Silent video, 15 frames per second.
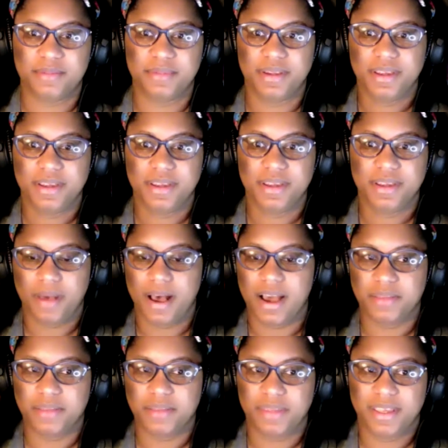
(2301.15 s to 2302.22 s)
behind
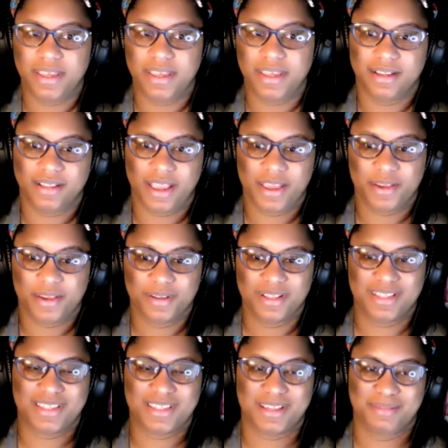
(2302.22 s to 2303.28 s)
me laying on
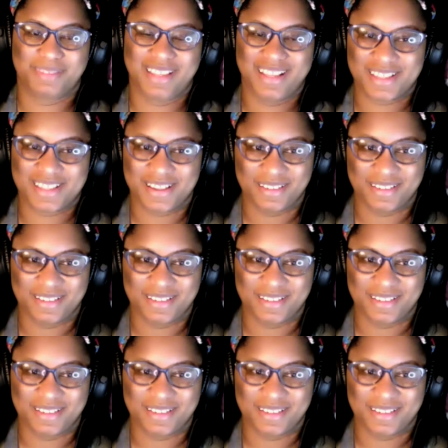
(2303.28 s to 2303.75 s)
something. So,